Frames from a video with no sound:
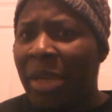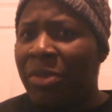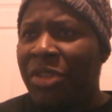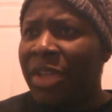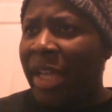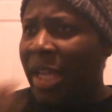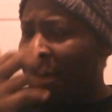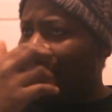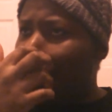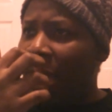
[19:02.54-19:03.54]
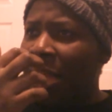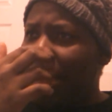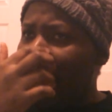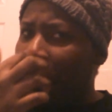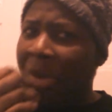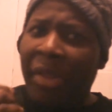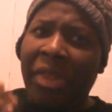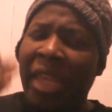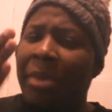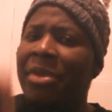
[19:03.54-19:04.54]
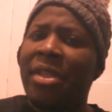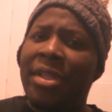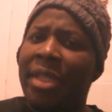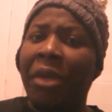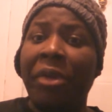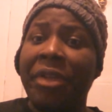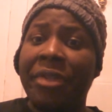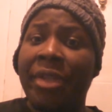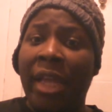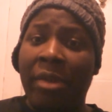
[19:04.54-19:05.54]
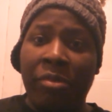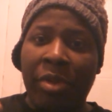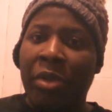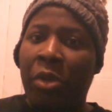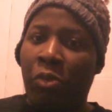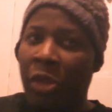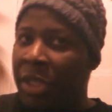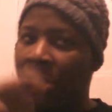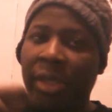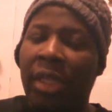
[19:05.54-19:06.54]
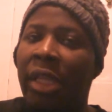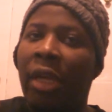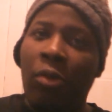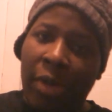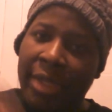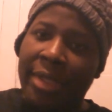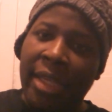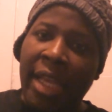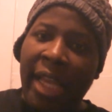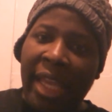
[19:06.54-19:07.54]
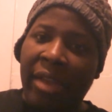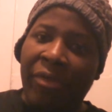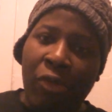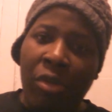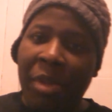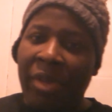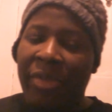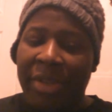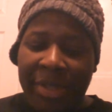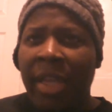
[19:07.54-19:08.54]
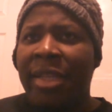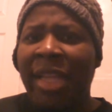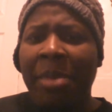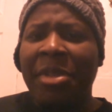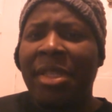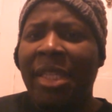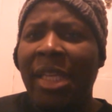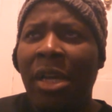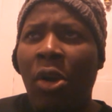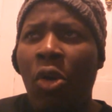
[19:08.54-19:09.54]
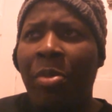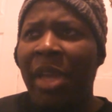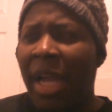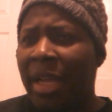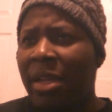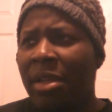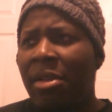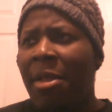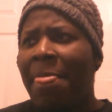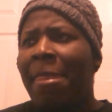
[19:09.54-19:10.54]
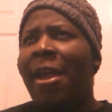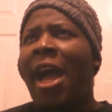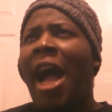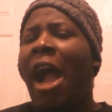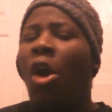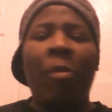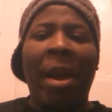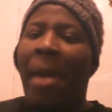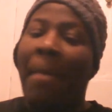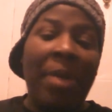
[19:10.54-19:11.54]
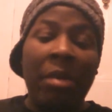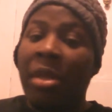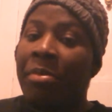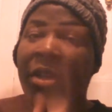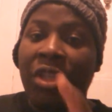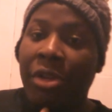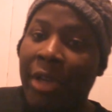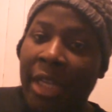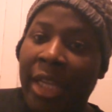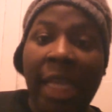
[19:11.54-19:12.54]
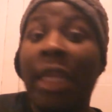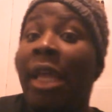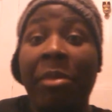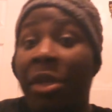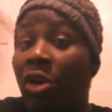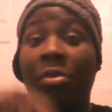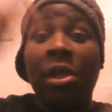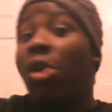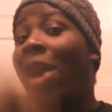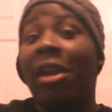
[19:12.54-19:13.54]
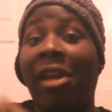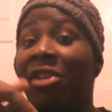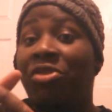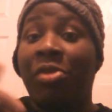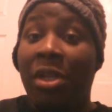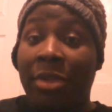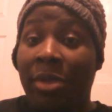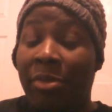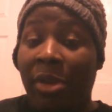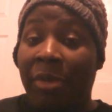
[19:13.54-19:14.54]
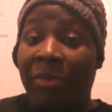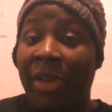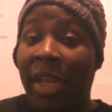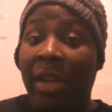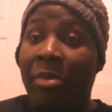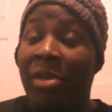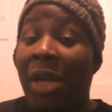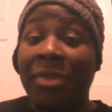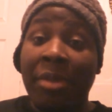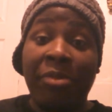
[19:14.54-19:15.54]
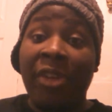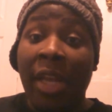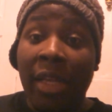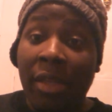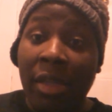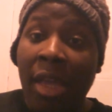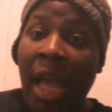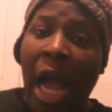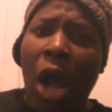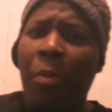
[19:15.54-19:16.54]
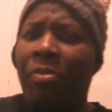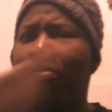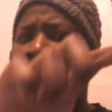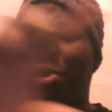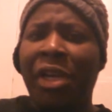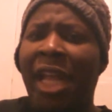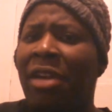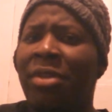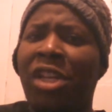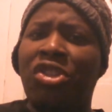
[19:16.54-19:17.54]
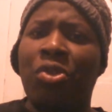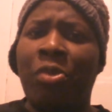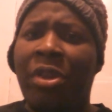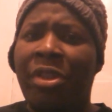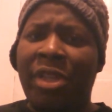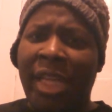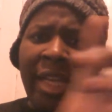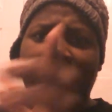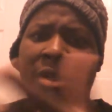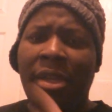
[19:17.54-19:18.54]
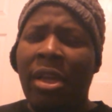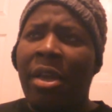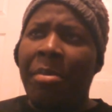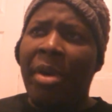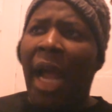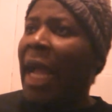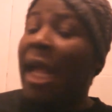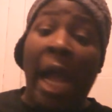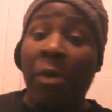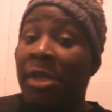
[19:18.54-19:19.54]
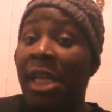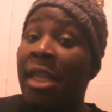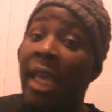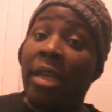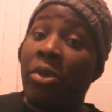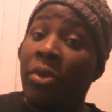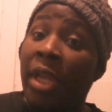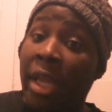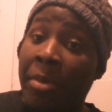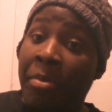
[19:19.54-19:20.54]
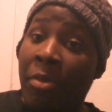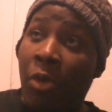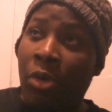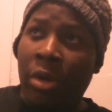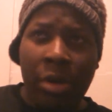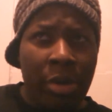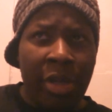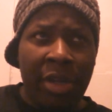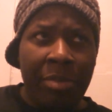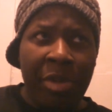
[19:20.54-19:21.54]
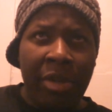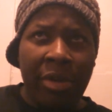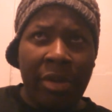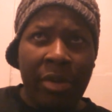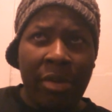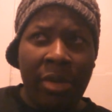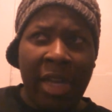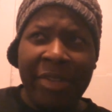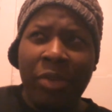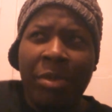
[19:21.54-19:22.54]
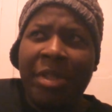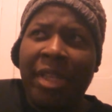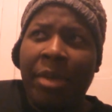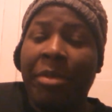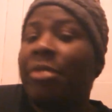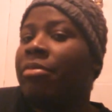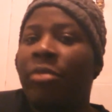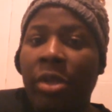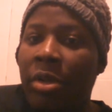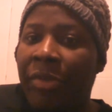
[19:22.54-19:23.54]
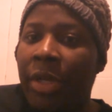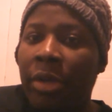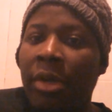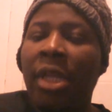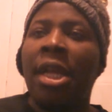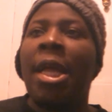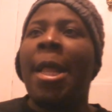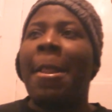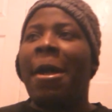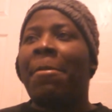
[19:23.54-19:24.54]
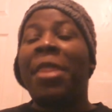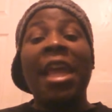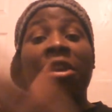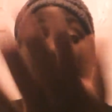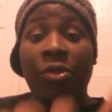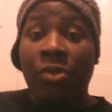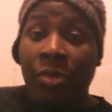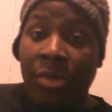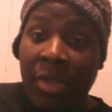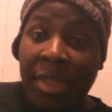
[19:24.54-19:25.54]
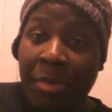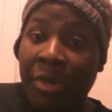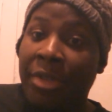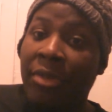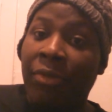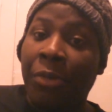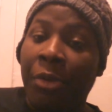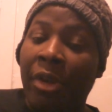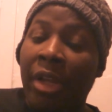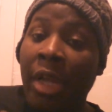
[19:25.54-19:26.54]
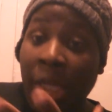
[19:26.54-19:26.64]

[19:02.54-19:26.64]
language and some of the themes of the series that really started to click once he informed me of this. His name is Tia Opiak. I hope I'm probably butchering it. He can let me know below how to actually pronounce it phonetically. I'll put an annotation with the text. But I want to say thank you to him or her. It could be a her. I assume it's him, but you never know. Thank you to this person for